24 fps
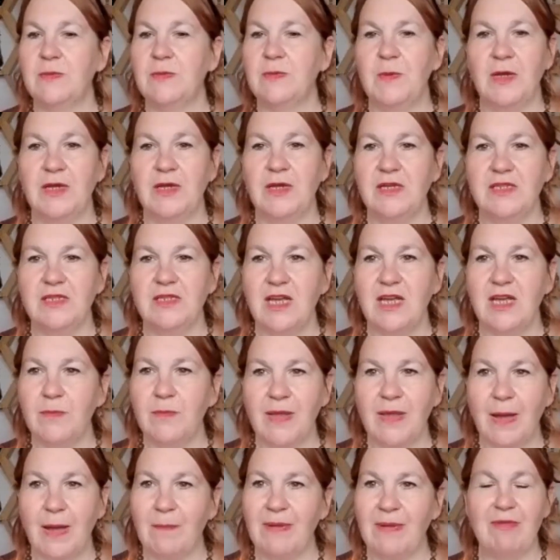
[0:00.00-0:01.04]
To be honest, I'd
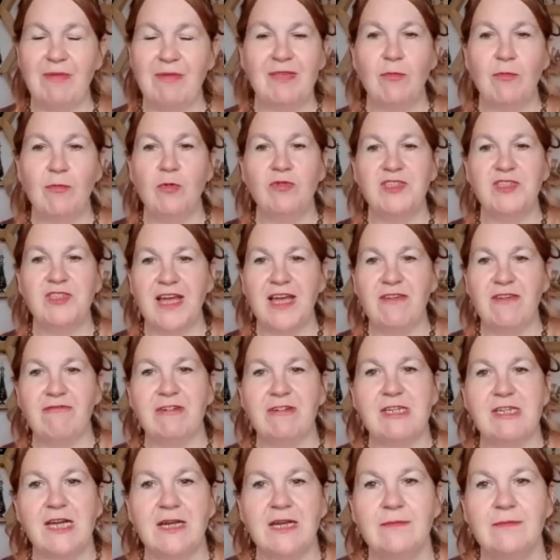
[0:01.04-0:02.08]
be happy with it all day, every
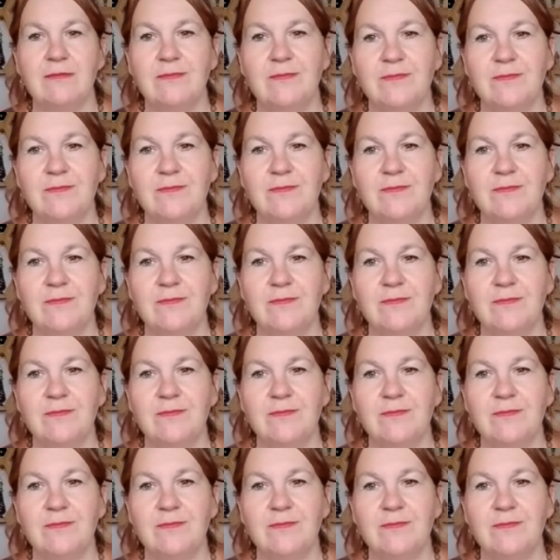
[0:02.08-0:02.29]
day.